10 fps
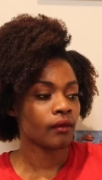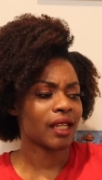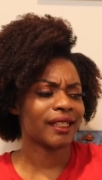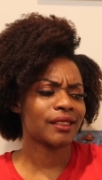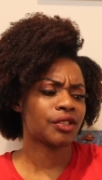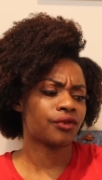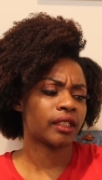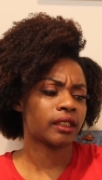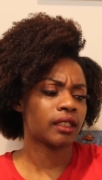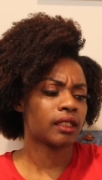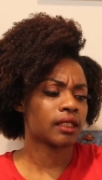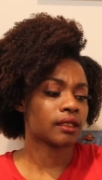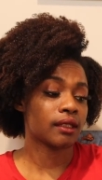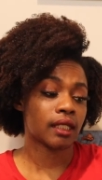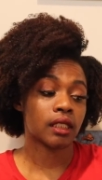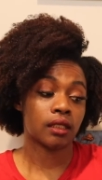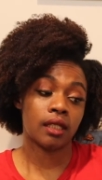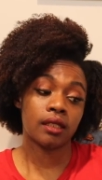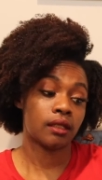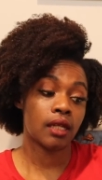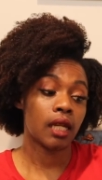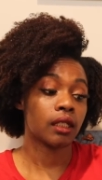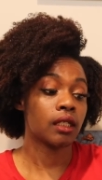I guess strengthened, it doesn't because it says it's not a